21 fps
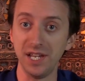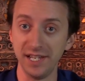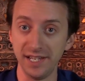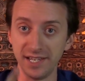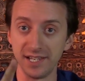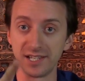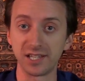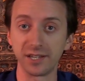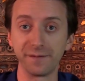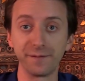
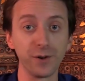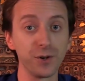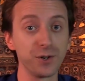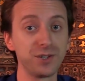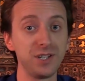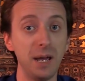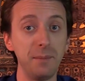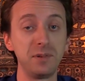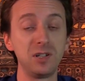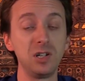is the
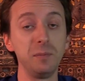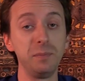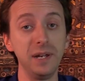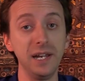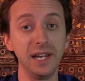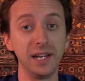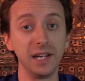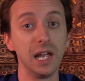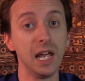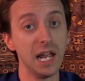first step to
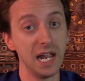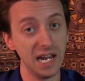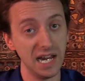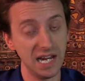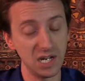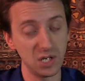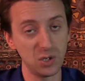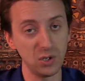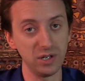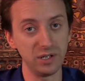being
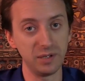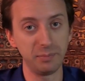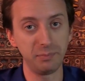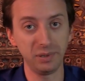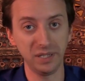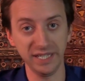a good